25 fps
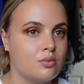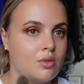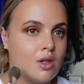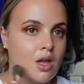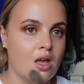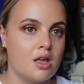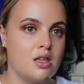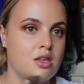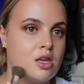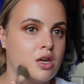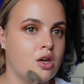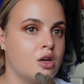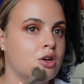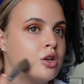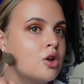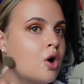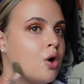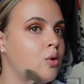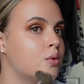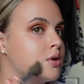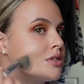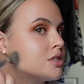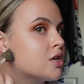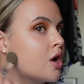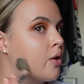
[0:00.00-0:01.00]
And you can
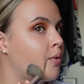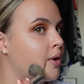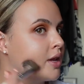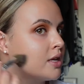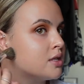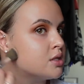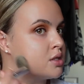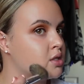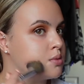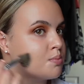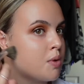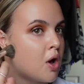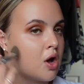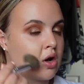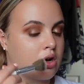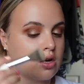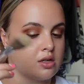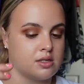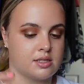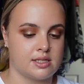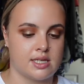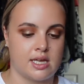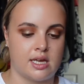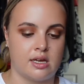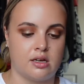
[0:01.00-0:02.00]
always go in and spot
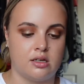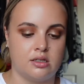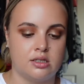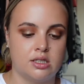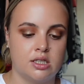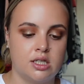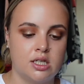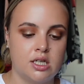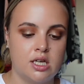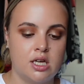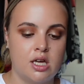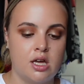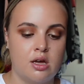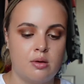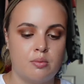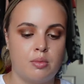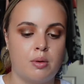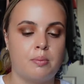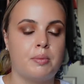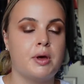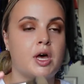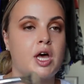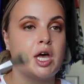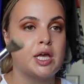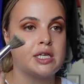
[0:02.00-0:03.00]
conceal,
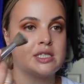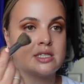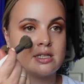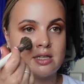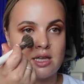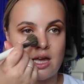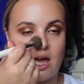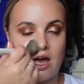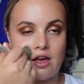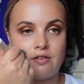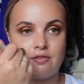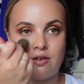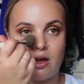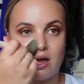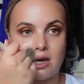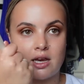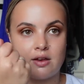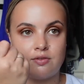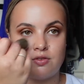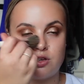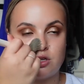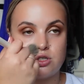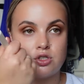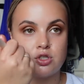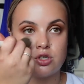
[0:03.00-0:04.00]
but personally I find
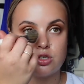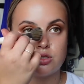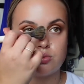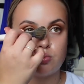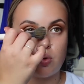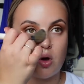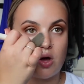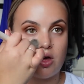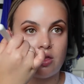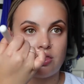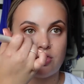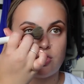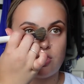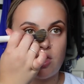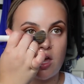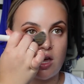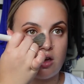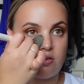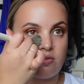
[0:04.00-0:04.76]
if you just put a thick